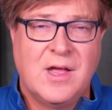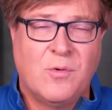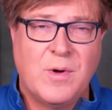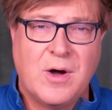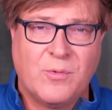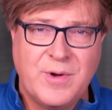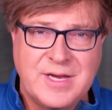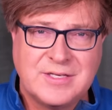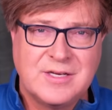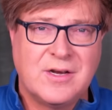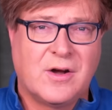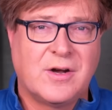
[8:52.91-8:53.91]

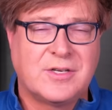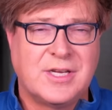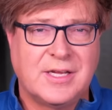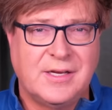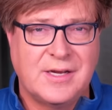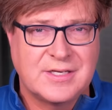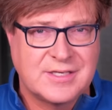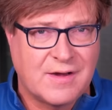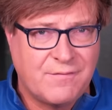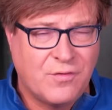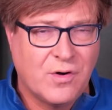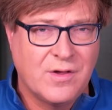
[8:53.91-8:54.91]
well-reasoned, and articulately
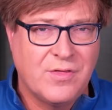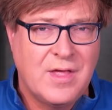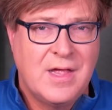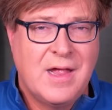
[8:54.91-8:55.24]
set forth,